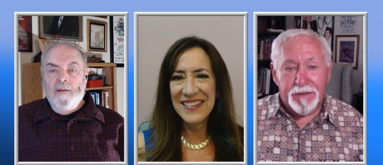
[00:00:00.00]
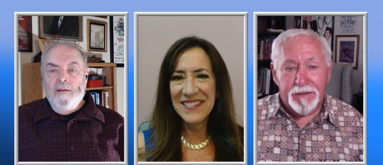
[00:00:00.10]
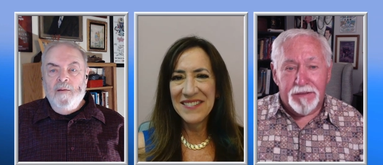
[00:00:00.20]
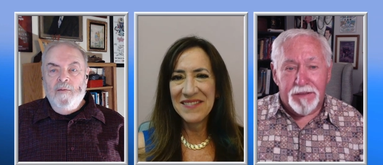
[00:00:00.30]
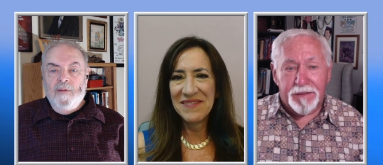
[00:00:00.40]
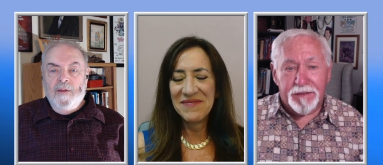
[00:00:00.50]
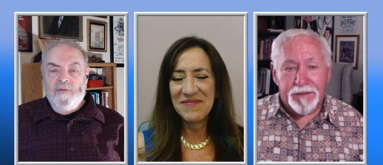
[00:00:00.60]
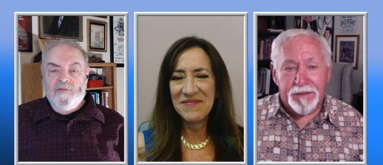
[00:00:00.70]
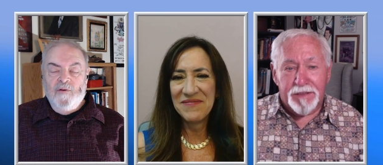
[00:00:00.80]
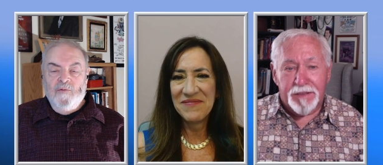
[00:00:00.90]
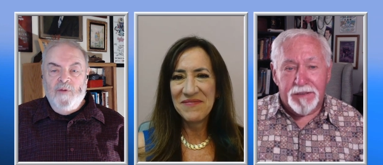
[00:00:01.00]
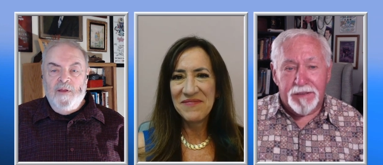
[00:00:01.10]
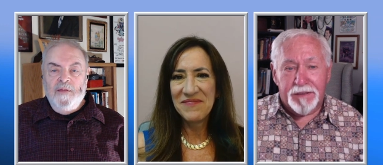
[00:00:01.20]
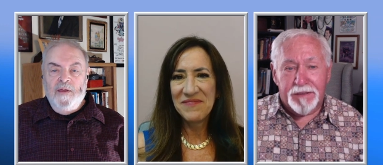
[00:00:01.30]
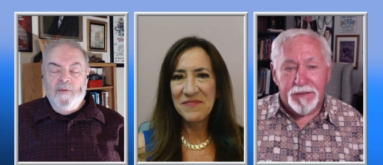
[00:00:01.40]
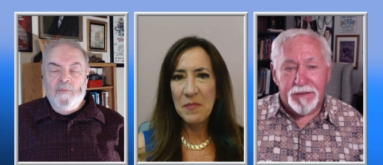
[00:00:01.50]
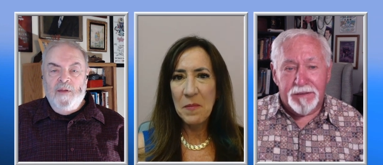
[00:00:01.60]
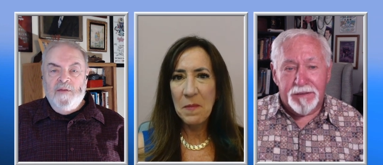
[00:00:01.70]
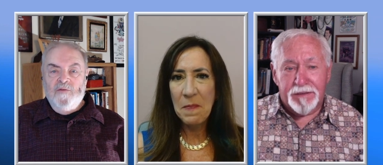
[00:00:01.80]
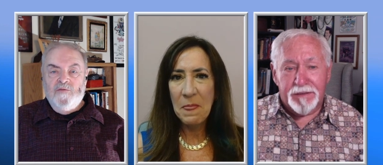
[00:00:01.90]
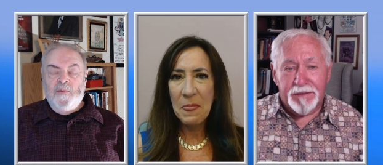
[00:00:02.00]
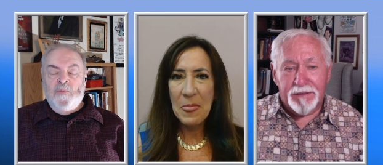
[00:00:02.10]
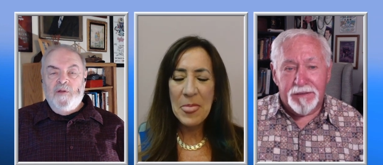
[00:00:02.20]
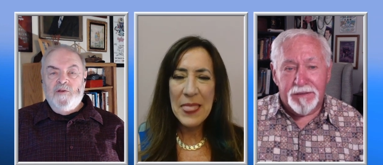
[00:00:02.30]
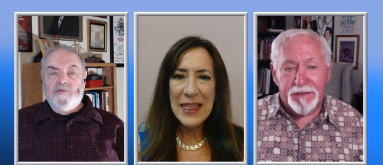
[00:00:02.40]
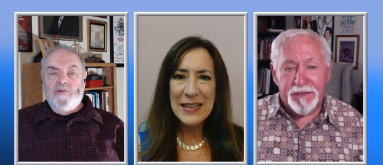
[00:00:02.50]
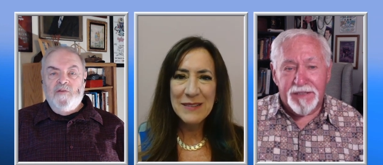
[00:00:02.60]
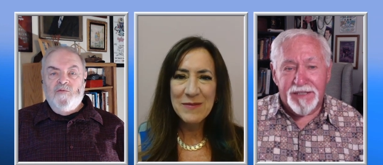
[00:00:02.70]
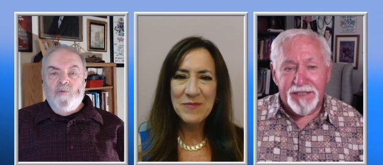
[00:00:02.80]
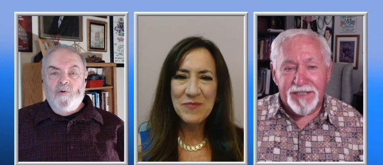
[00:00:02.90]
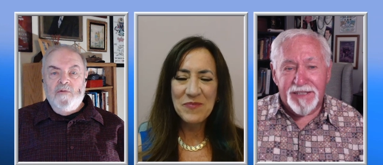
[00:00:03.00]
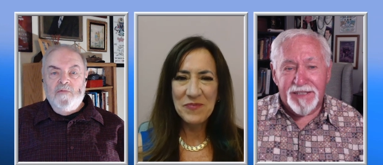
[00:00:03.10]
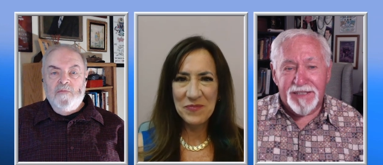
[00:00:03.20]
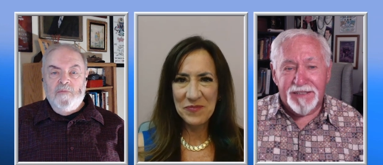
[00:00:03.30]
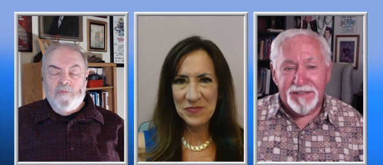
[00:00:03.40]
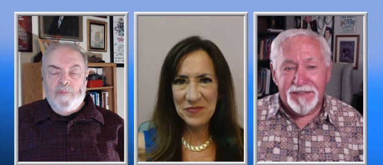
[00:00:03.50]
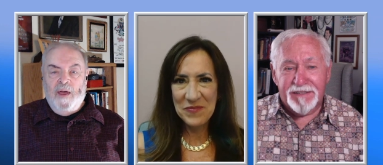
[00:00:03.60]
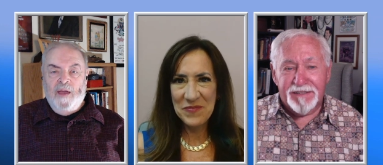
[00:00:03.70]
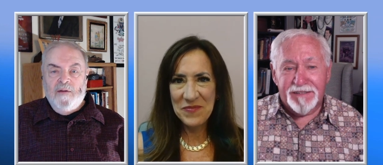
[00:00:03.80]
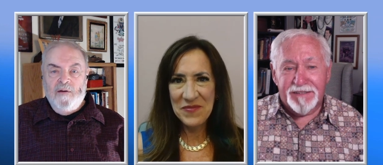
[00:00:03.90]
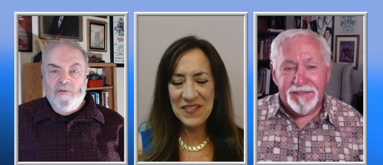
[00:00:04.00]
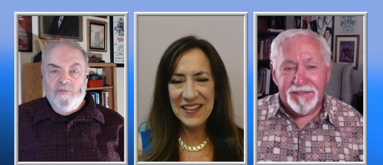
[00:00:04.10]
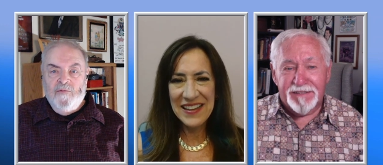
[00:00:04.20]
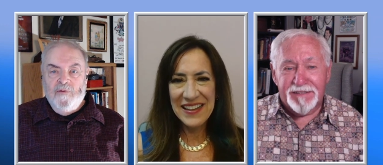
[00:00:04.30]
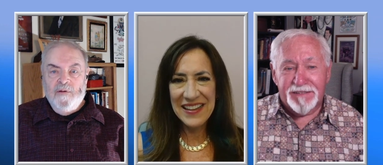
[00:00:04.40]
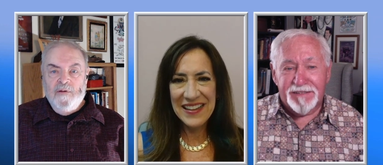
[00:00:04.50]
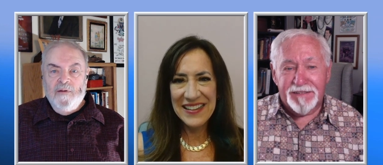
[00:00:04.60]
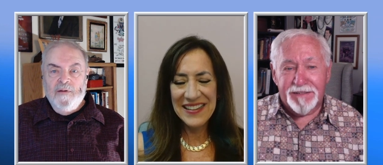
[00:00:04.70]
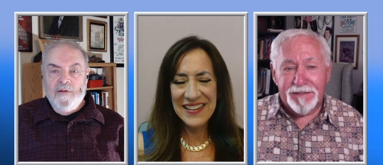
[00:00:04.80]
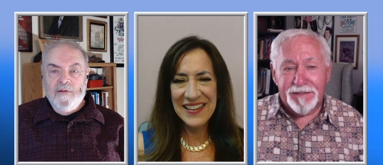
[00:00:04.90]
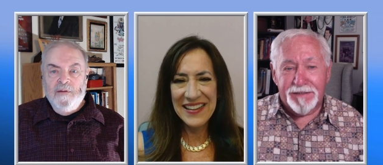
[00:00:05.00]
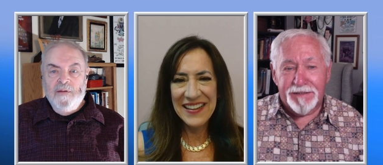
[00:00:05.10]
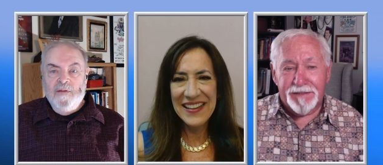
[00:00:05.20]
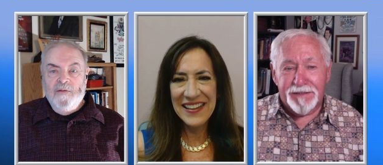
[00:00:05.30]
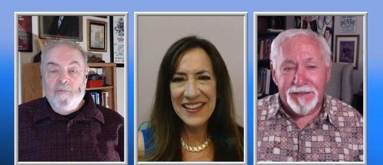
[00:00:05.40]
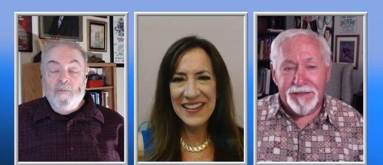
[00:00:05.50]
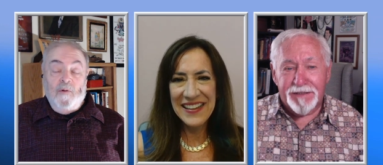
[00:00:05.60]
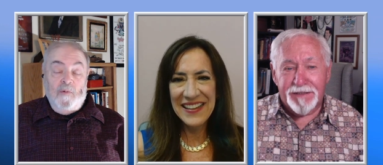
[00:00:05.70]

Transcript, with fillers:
Speaker 1: Okay, yeah. so right now my guilty pleasure is one pack of, uh, well,